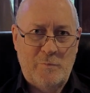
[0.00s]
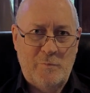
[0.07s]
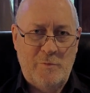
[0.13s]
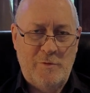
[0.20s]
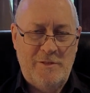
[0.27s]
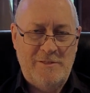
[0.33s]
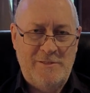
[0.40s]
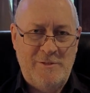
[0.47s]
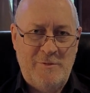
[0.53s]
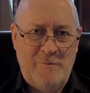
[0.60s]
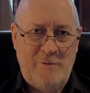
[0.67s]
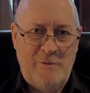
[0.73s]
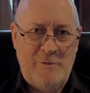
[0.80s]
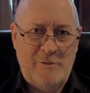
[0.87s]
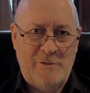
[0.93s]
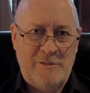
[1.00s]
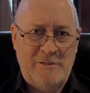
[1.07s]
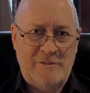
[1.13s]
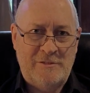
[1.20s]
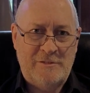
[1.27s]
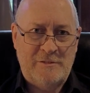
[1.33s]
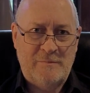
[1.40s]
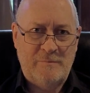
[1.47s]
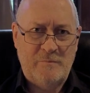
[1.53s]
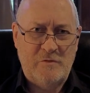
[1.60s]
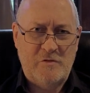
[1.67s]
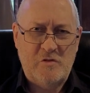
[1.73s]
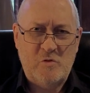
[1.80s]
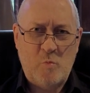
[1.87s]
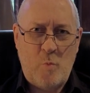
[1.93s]
with a silver look and a
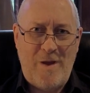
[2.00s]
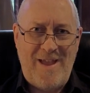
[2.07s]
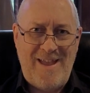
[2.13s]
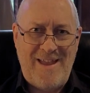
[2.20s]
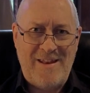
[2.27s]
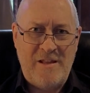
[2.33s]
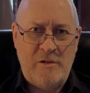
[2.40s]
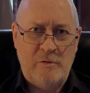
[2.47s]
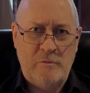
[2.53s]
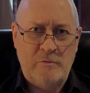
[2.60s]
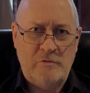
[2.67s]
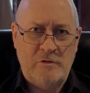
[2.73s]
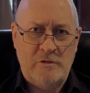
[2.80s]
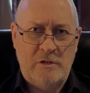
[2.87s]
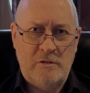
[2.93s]
square nose, I